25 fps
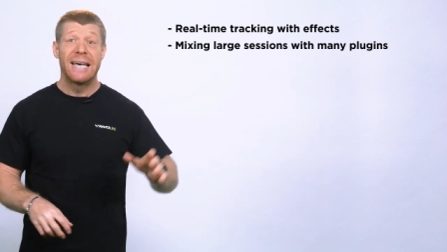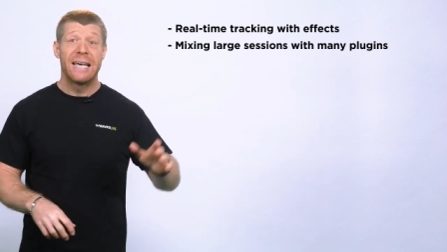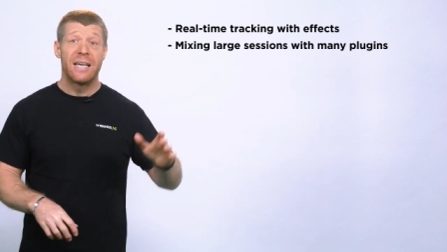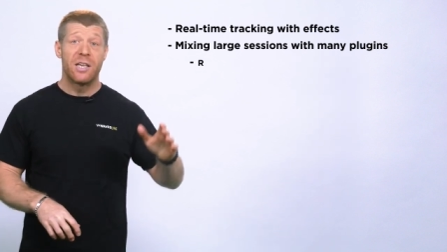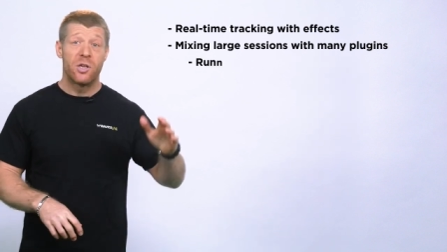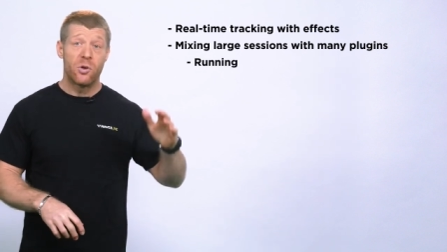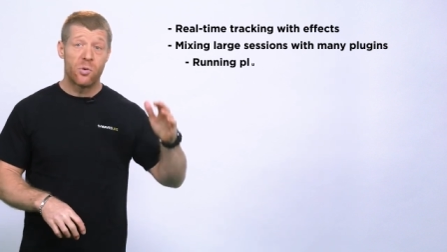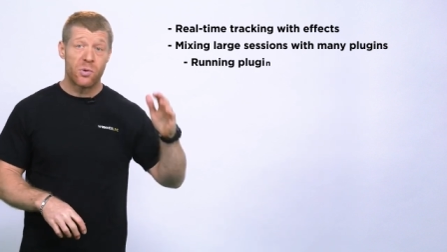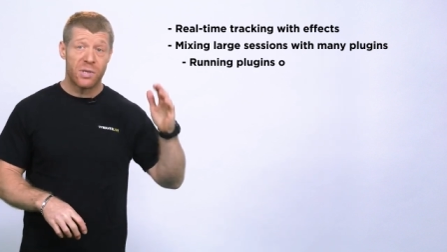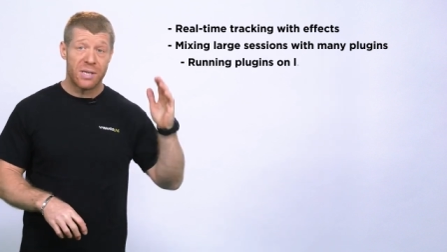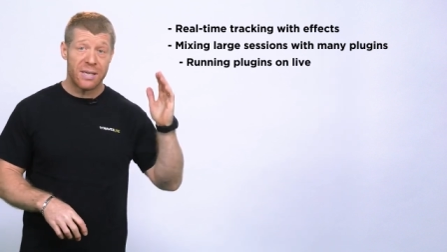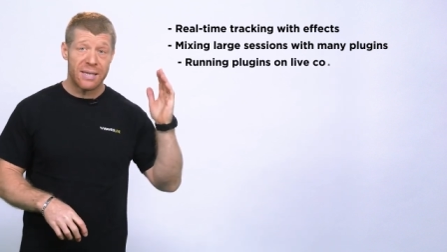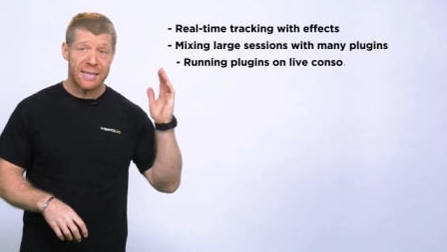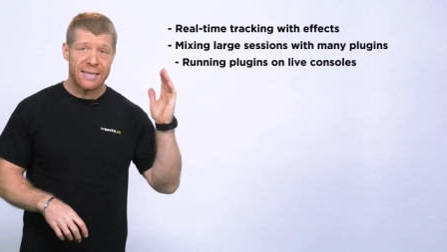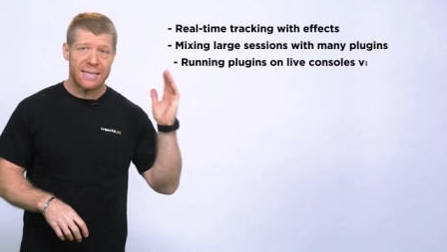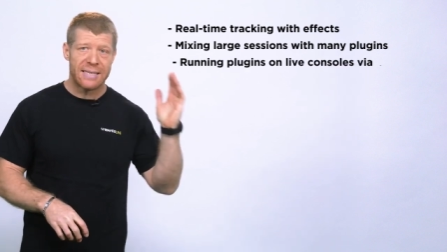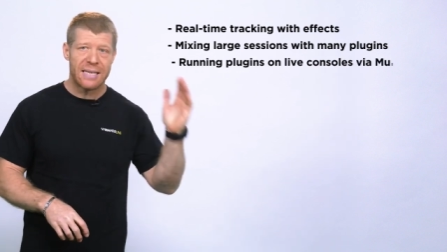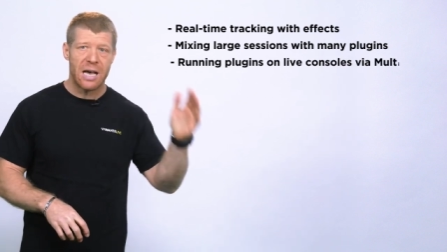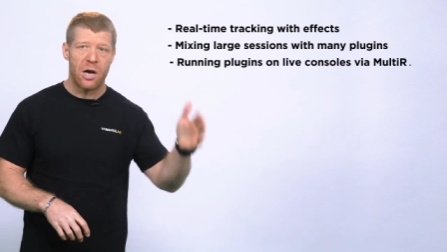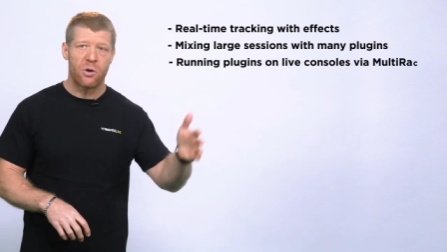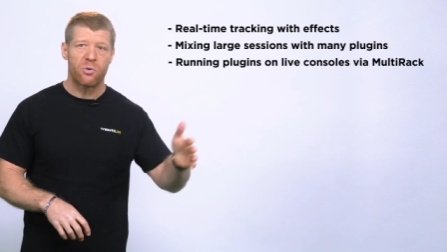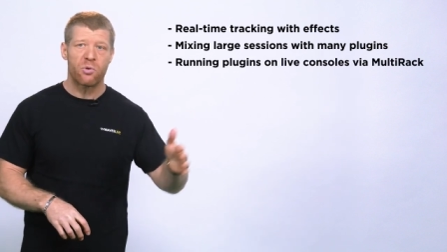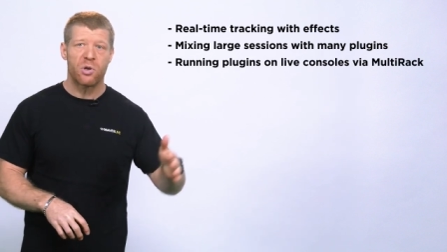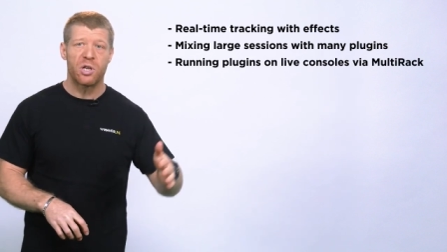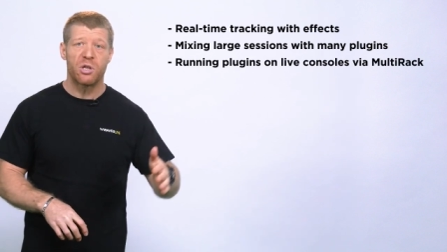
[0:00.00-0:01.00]
using
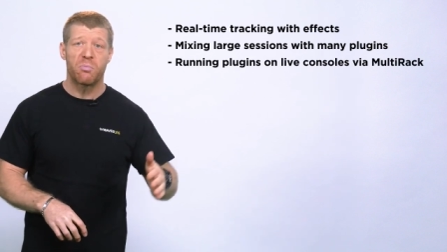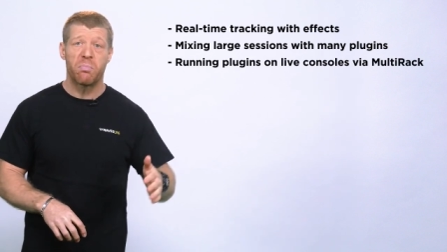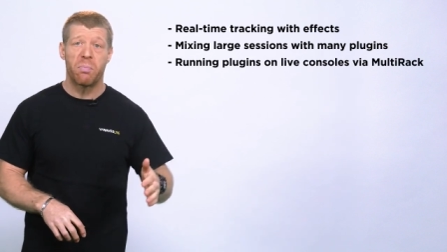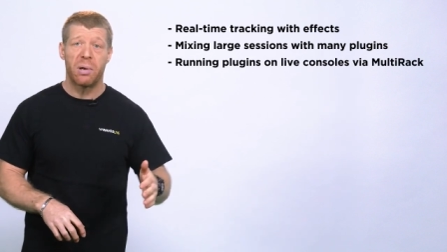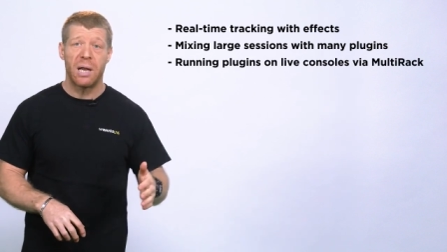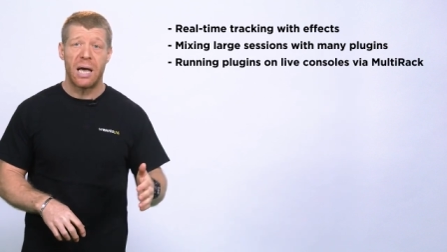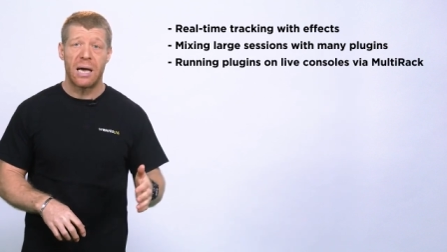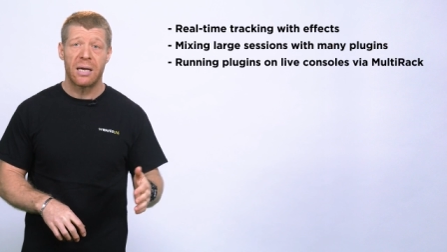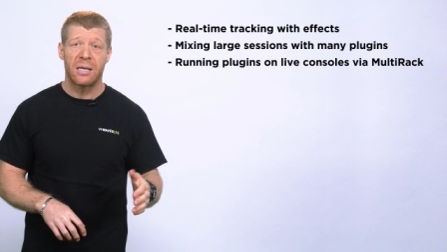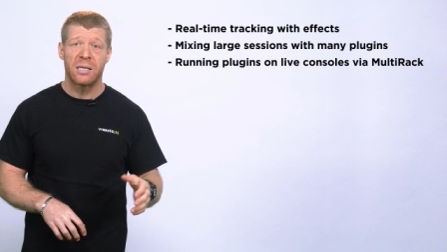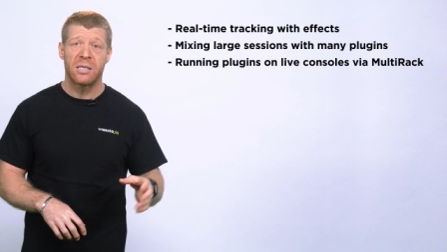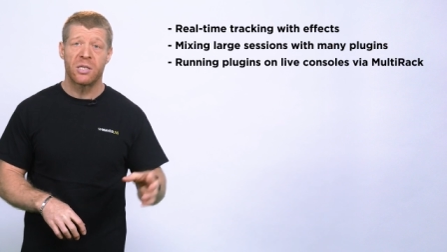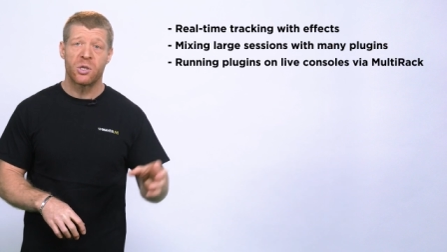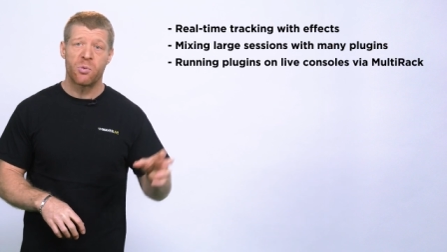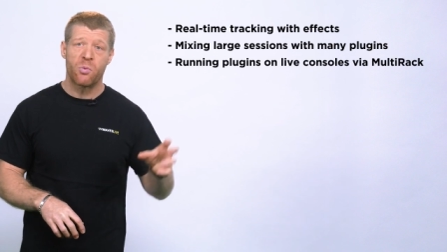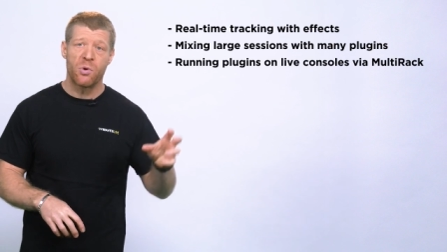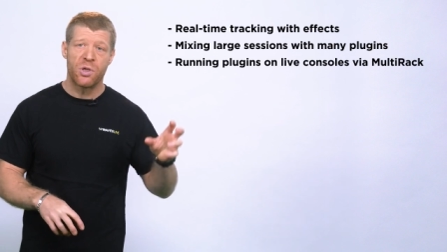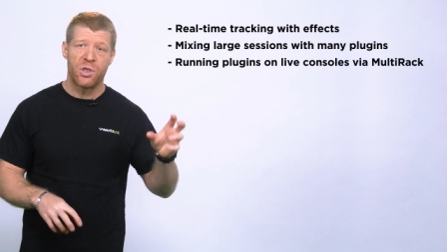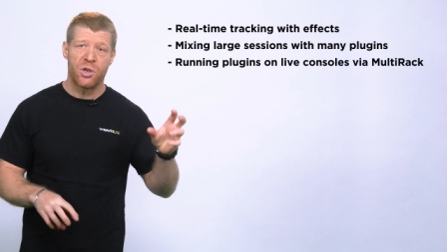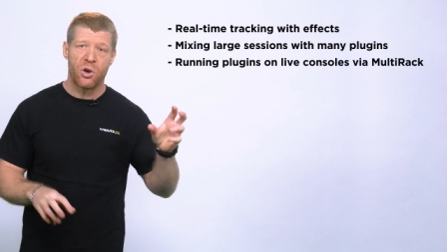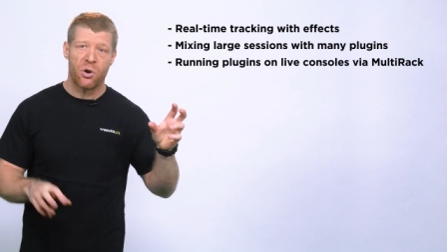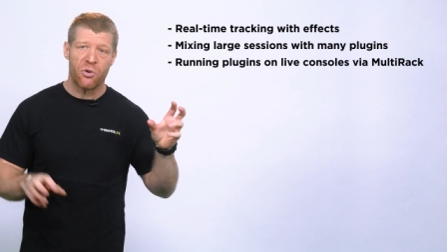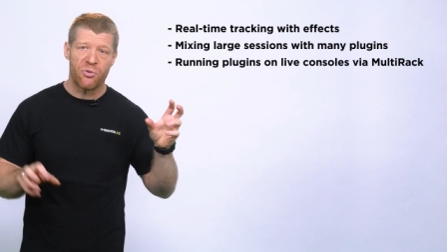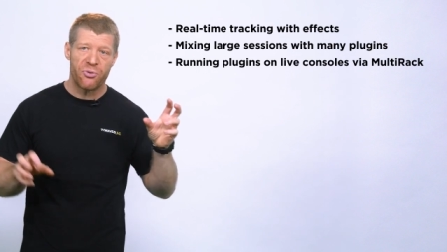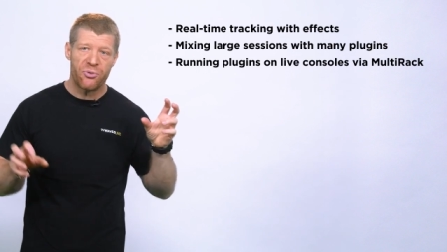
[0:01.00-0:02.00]
SoundGrid plugins
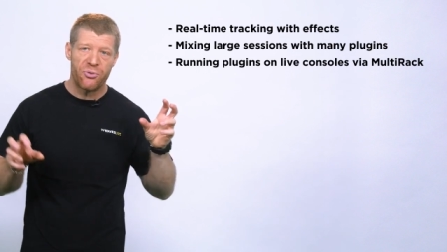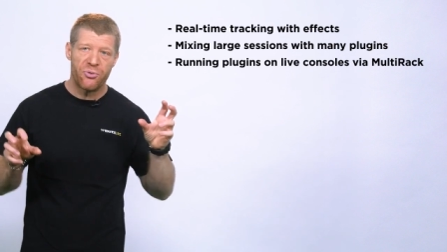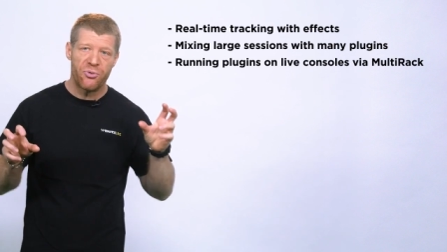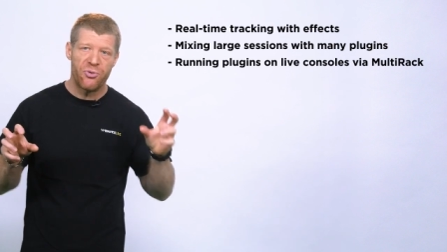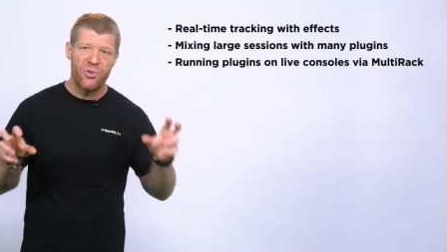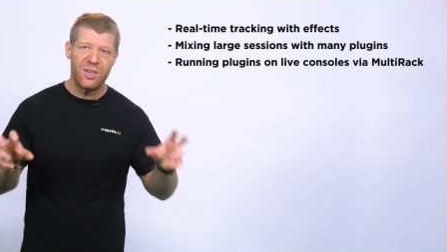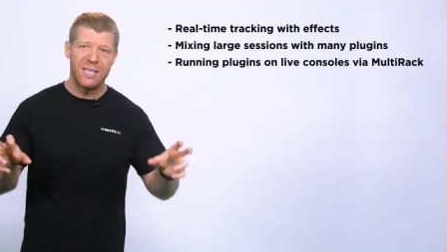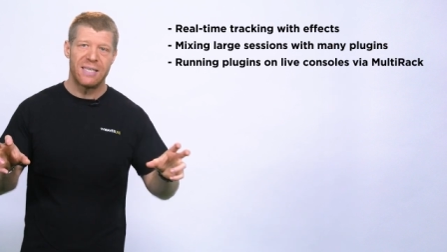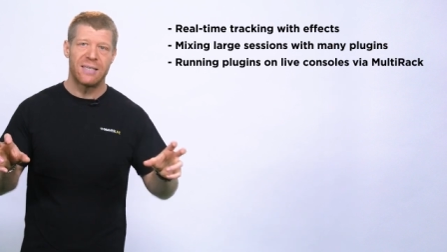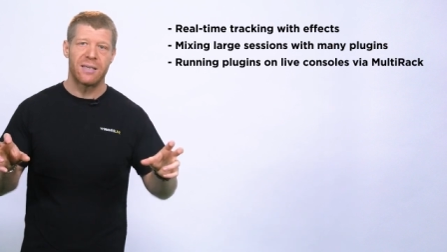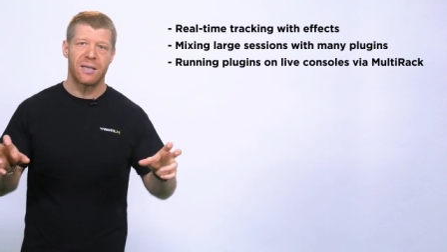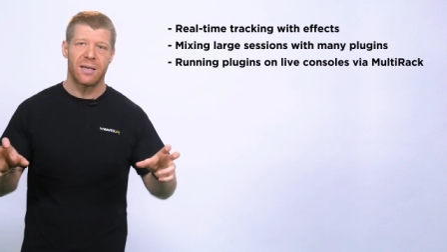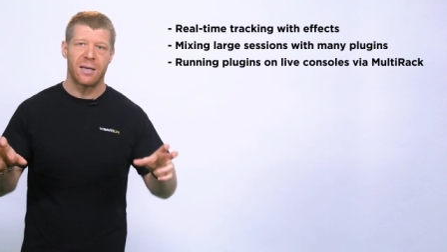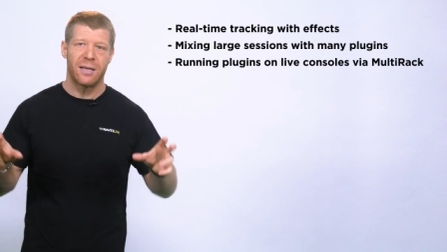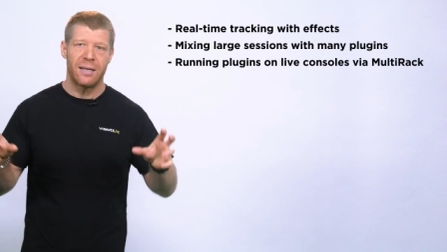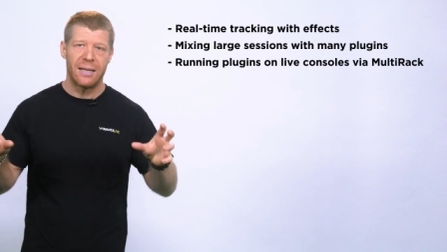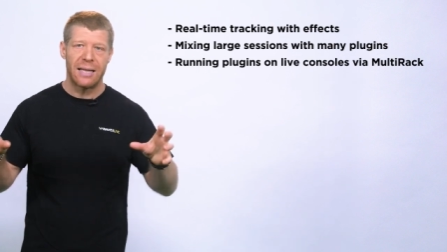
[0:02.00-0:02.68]
with your physical